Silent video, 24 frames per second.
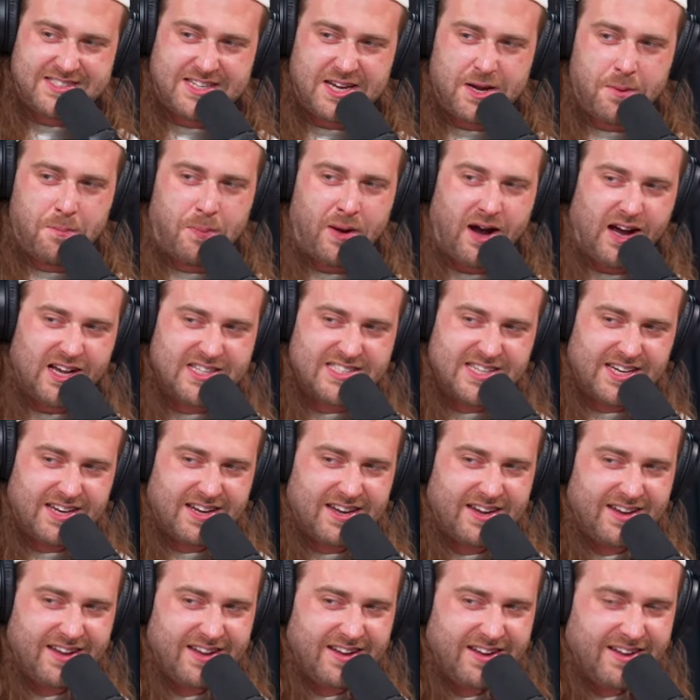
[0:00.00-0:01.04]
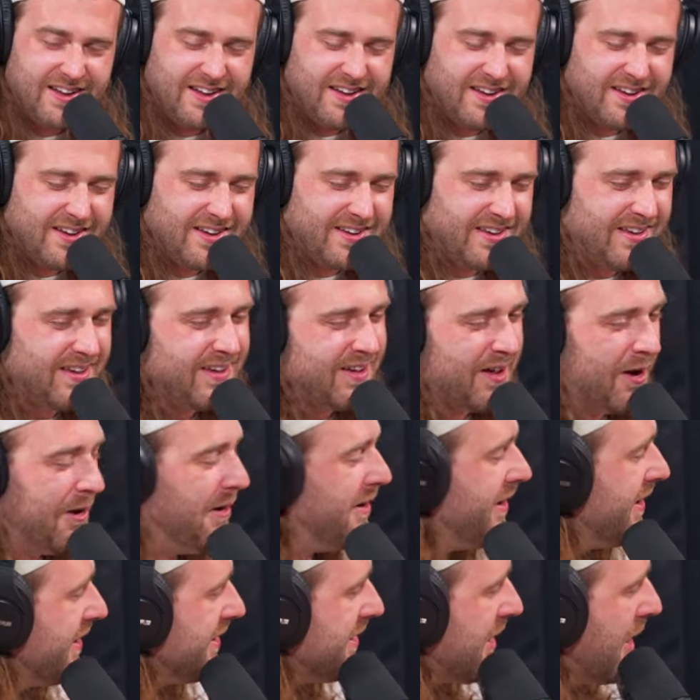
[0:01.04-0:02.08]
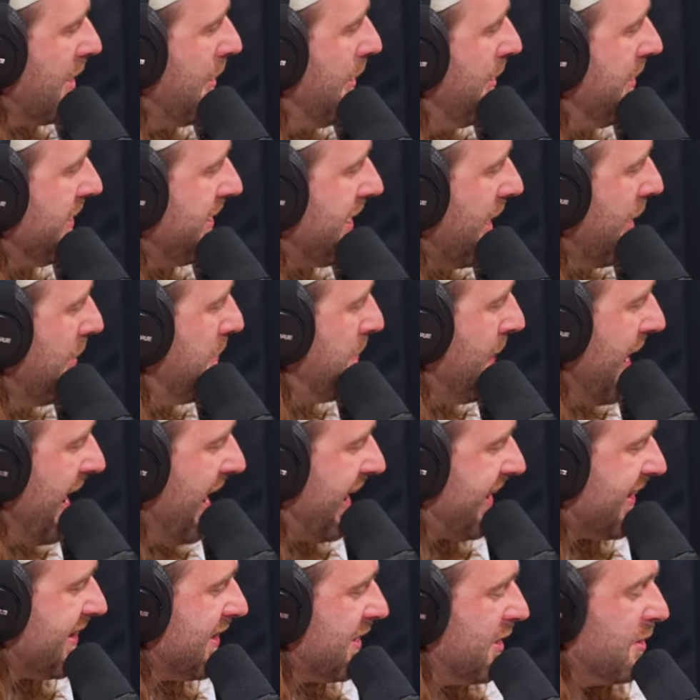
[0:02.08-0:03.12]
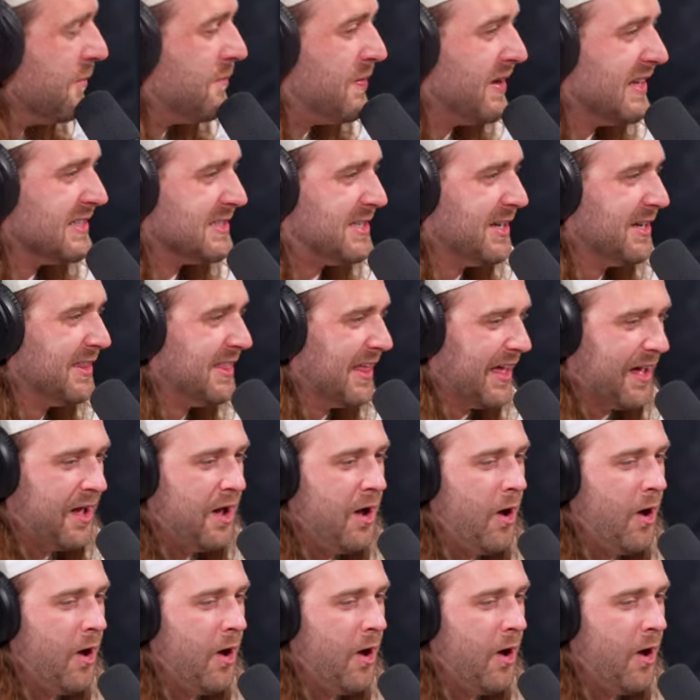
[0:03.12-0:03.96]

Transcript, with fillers: See, pause it. Go, go, go back a little bit to the